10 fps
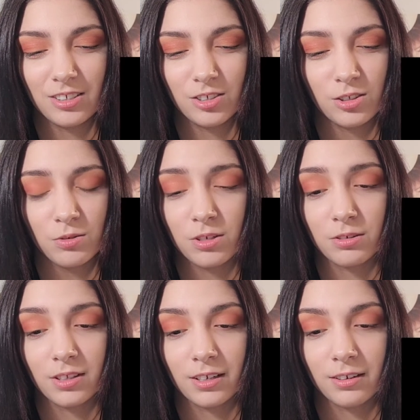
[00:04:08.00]
Oh, he looks so
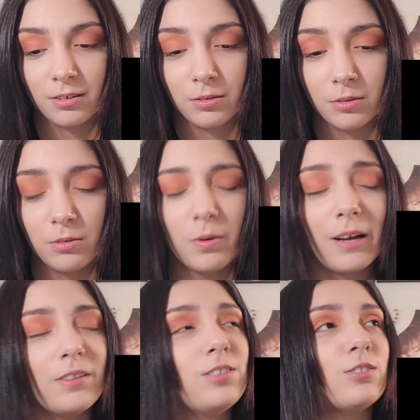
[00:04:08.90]
cute there.
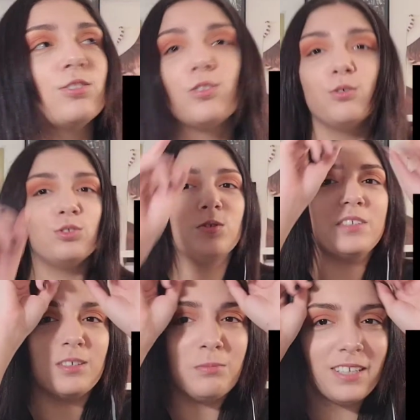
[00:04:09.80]
Wow, these are so
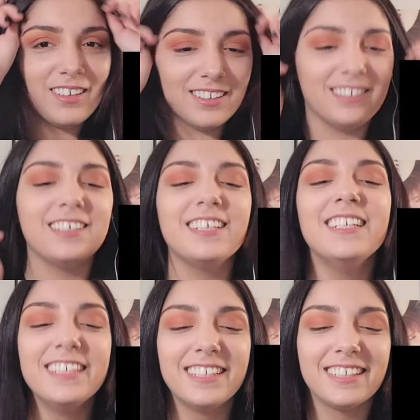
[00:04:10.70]
short. Oh my god.
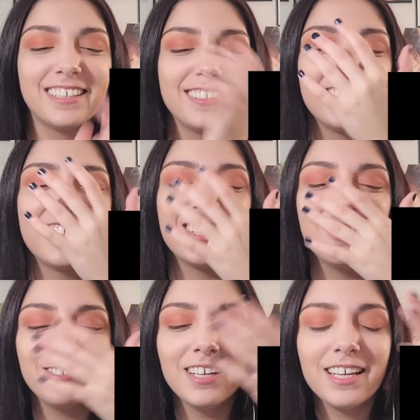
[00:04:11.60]
I'm
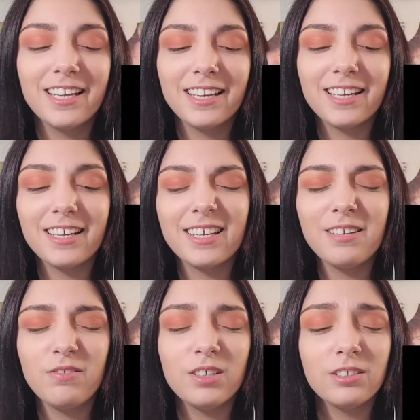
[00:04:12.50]
so...
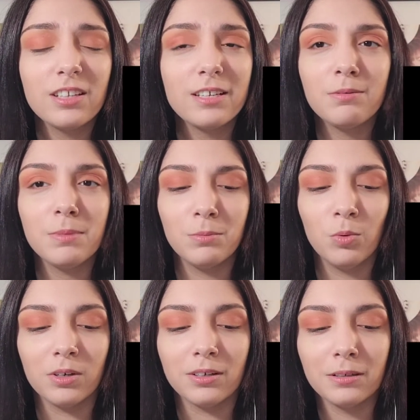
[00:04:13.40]
It feels like it would be
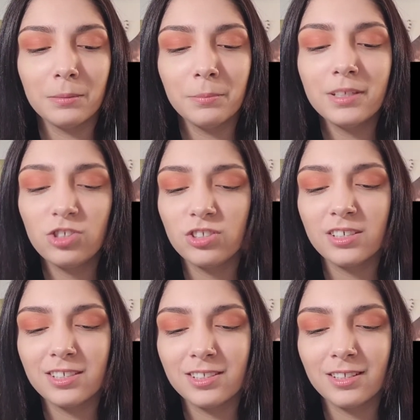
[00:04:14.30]
more, but it's
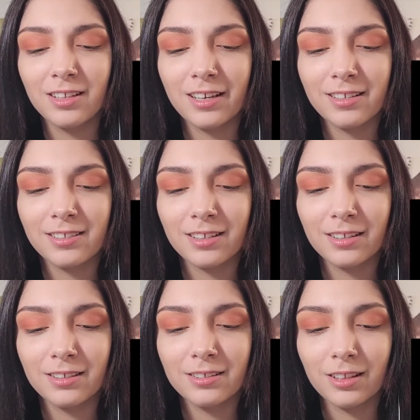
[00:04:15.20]
just because, like I
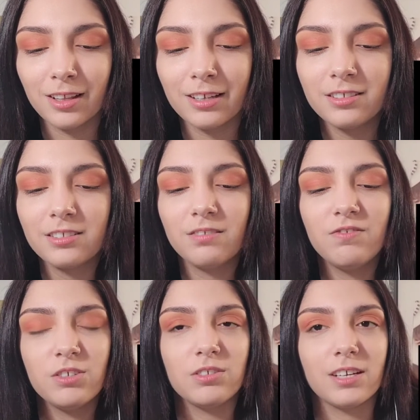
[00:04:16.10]
said, like the
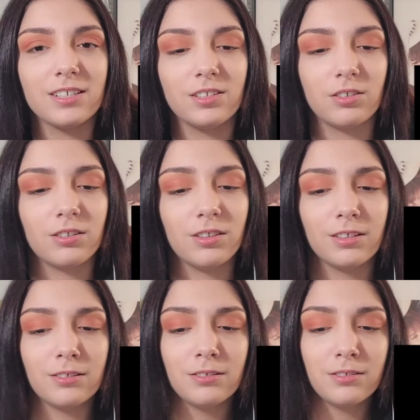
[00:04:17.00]
last few seconds are
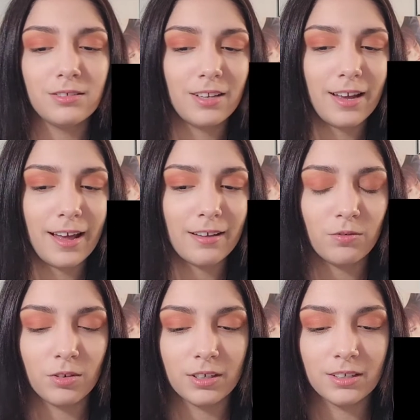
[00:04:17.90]
the
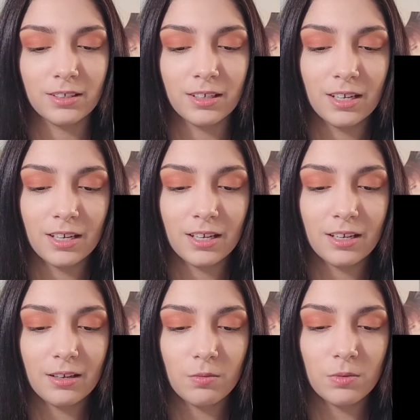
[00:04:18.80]
ad for it.
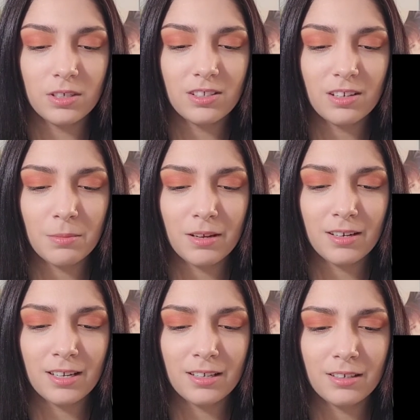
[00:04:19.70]
When does it come
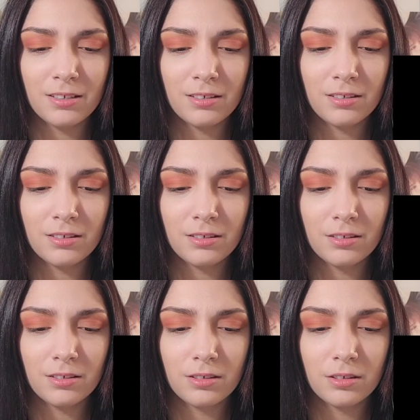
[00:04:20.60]
out again?
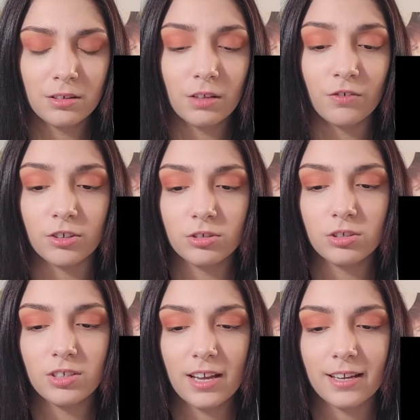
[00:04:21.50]
The
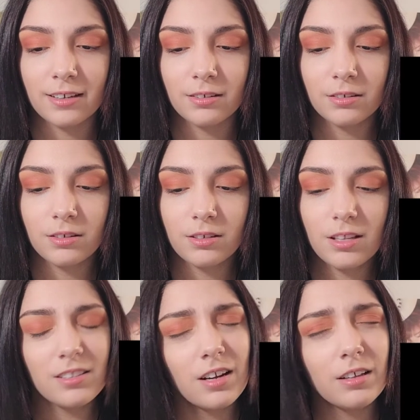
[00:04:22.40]
first. Dang.
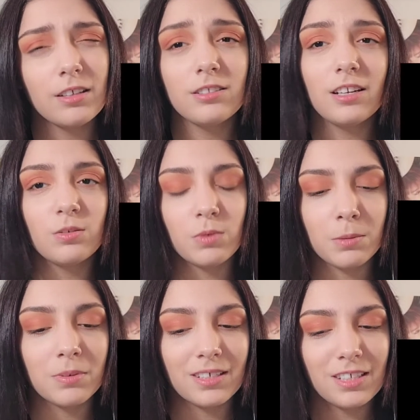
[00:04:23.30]
That's not, it's
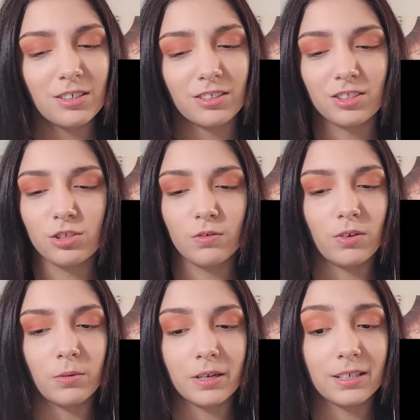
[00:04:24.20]
next week, but oh, it's
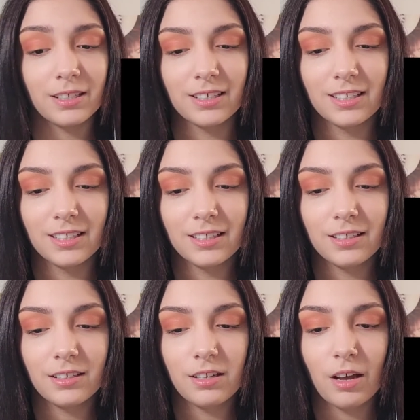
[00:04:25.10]
so far away.
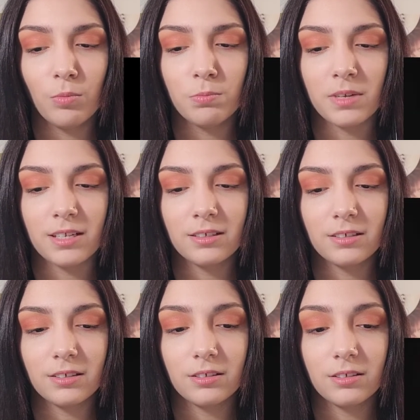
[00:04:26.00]
Help
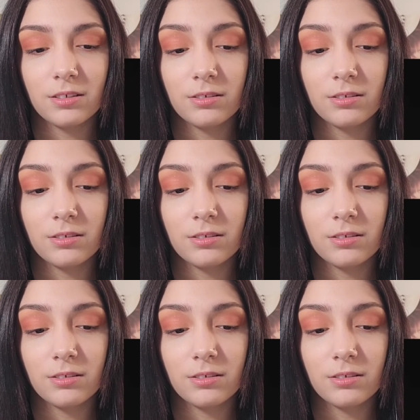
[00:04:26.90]
me.